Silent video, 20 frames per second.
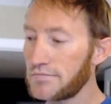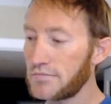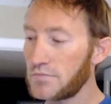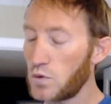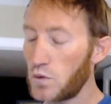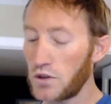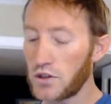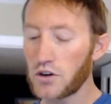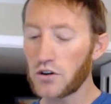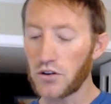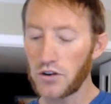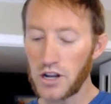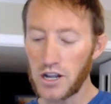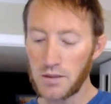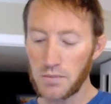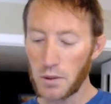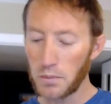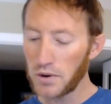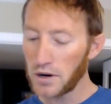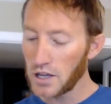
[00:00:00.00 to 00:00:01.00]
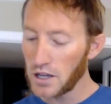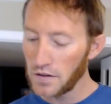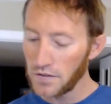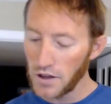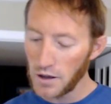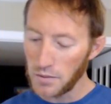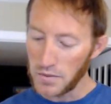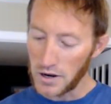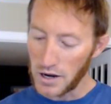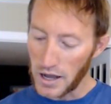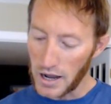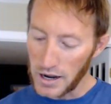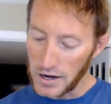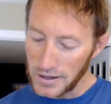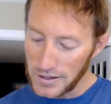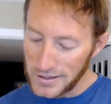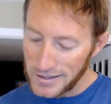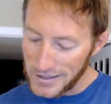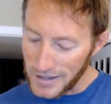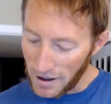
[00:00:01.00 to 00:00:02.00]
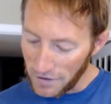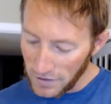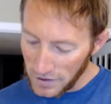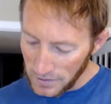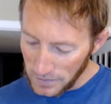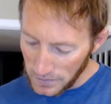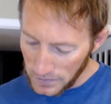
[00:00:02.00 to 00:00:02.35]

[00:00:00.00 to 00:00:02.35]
with cream. I'm going to give them an 87.